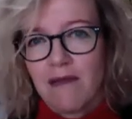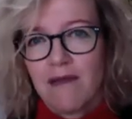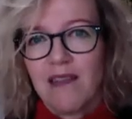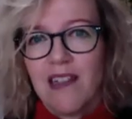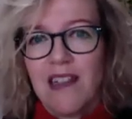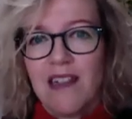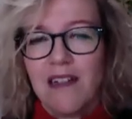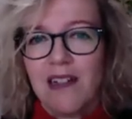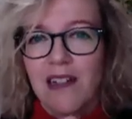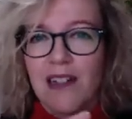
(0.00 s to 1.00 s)
the
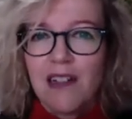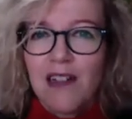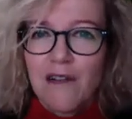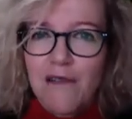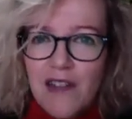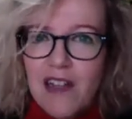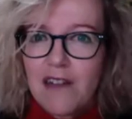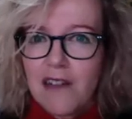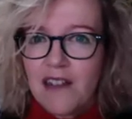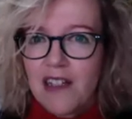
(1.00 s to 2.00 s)

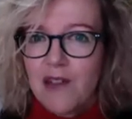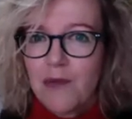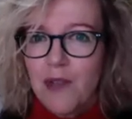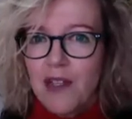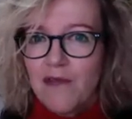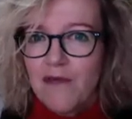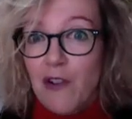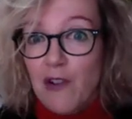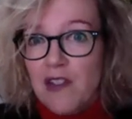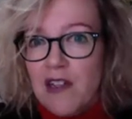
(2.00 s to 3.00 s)
fear that we
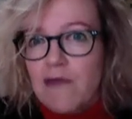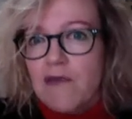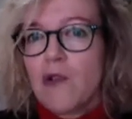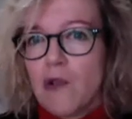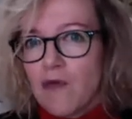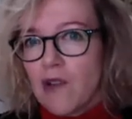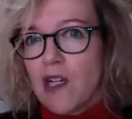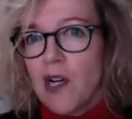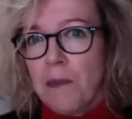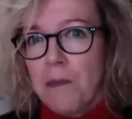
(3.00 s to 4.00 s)
first have to
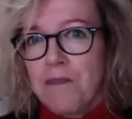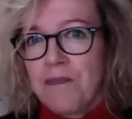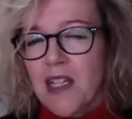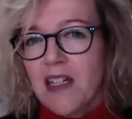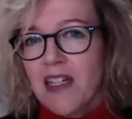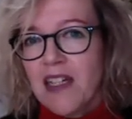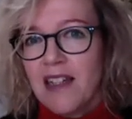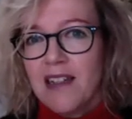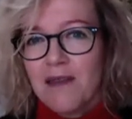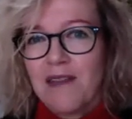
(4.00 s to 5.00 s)
overcome.
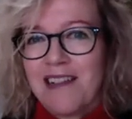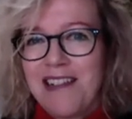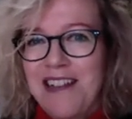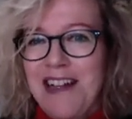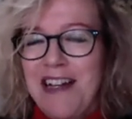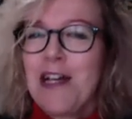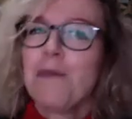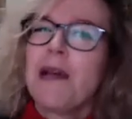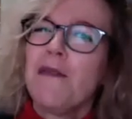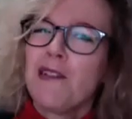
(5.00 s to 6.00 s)
And
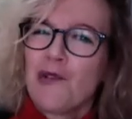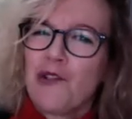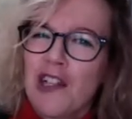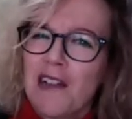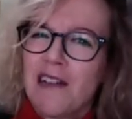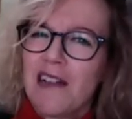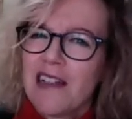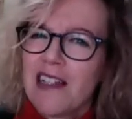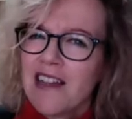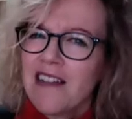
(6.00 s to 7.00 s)
maybe to share a little
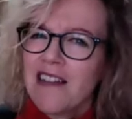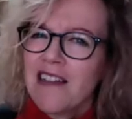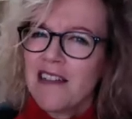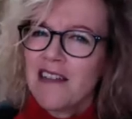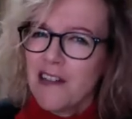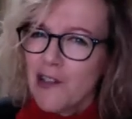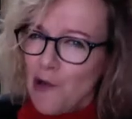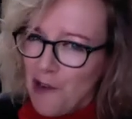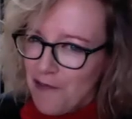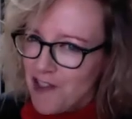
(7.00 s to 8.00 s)
exercise, I know
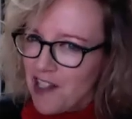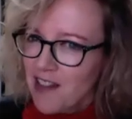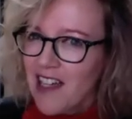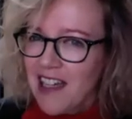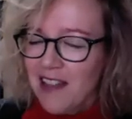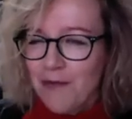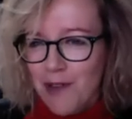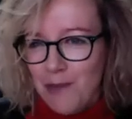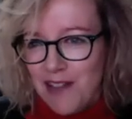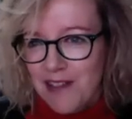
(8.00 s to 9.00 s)
I've done that 3
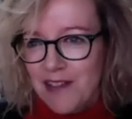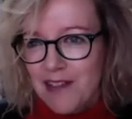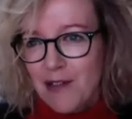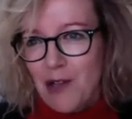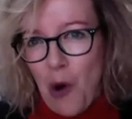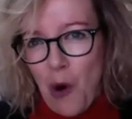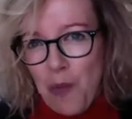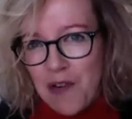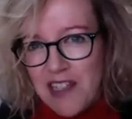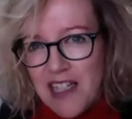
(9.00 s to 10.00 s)
months ago,
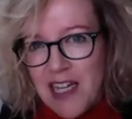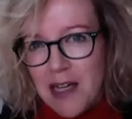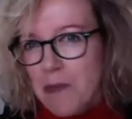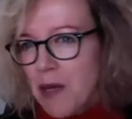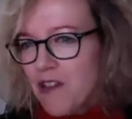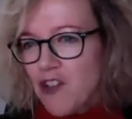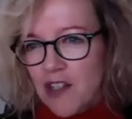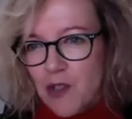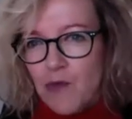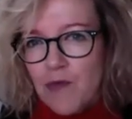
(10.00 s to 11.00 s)
but maybe
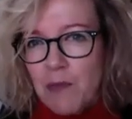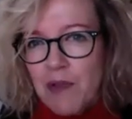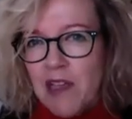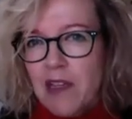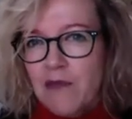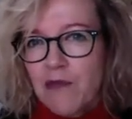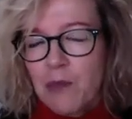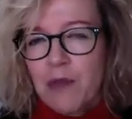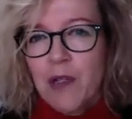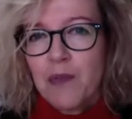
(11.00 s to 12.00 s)
just to repeat for
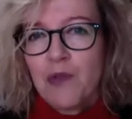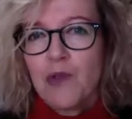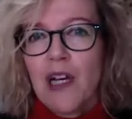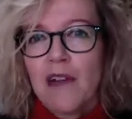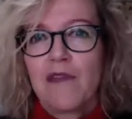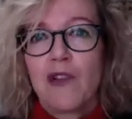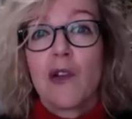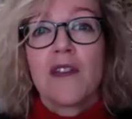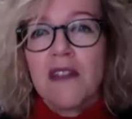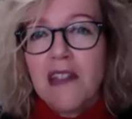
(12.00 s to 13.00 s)
people who have not
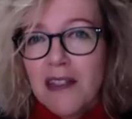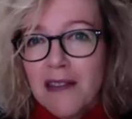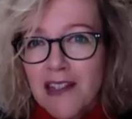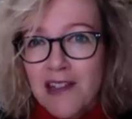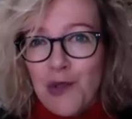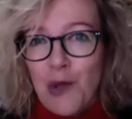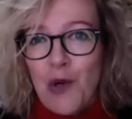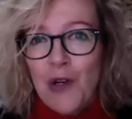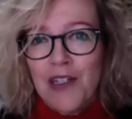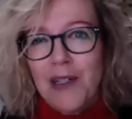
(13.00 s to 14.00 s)
seen this
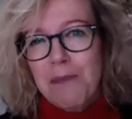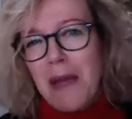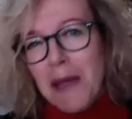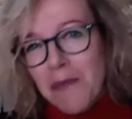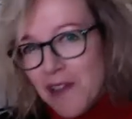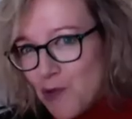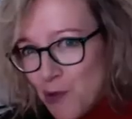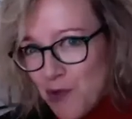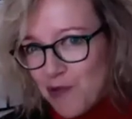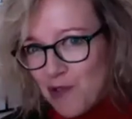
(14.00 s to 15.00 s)
talk, it may be
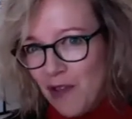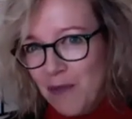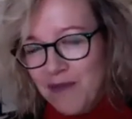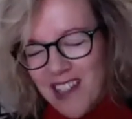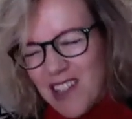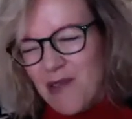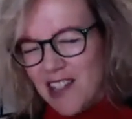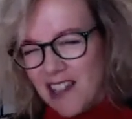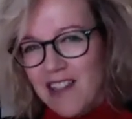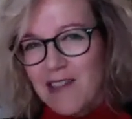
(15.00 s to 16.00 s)
useful. That's what
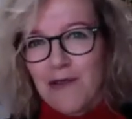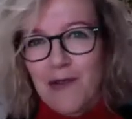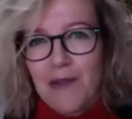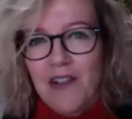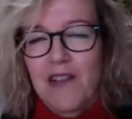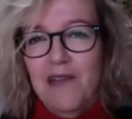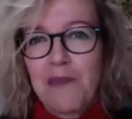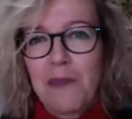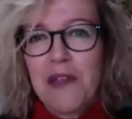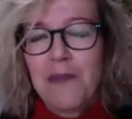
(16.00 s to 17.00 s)
I hear from lots of
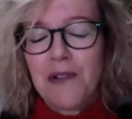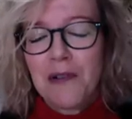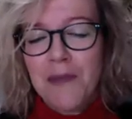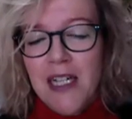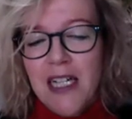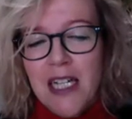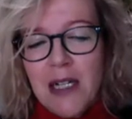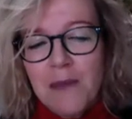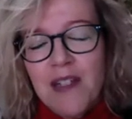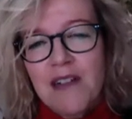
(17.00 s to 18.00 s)
people,
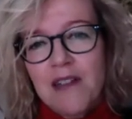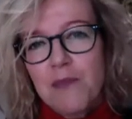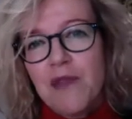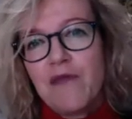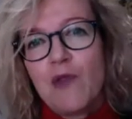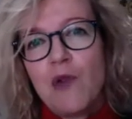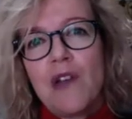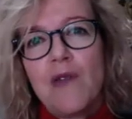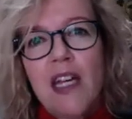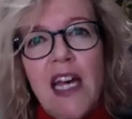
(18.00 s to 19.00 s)
because before
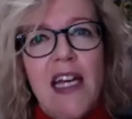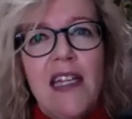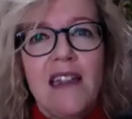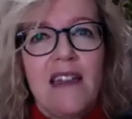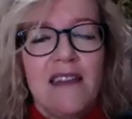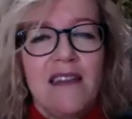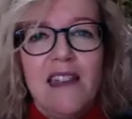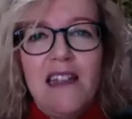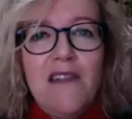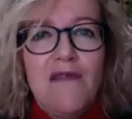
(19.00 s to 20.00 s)
you can
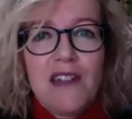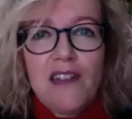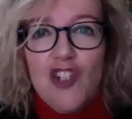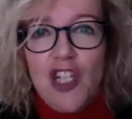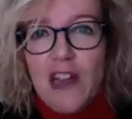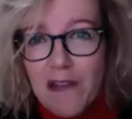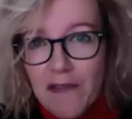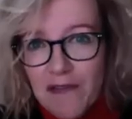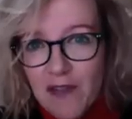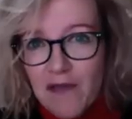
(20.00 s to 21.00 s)
even
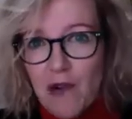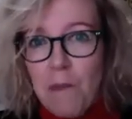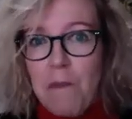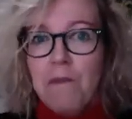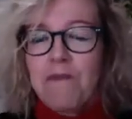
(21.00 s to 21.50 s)
shift from